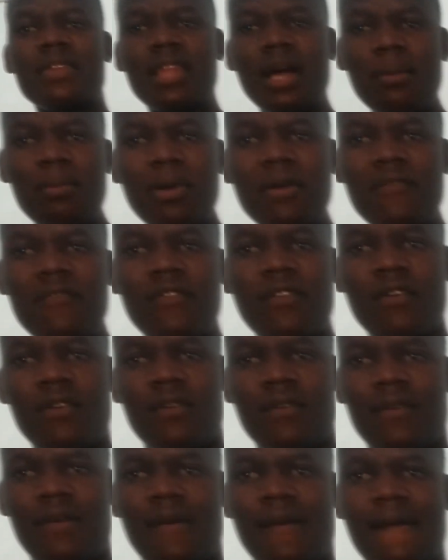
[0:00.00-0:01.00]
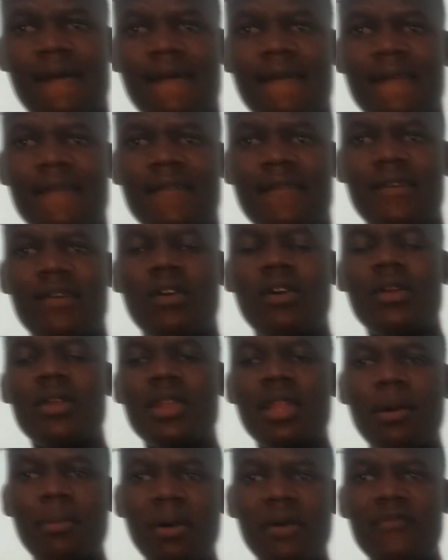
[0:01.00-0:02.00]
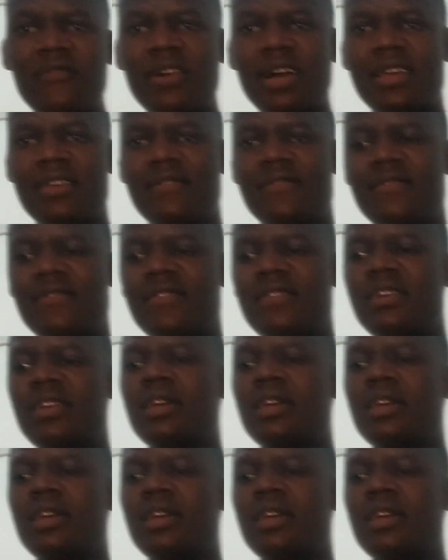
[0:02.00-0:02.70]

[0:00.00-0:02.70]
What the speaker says: Number four, on number 5.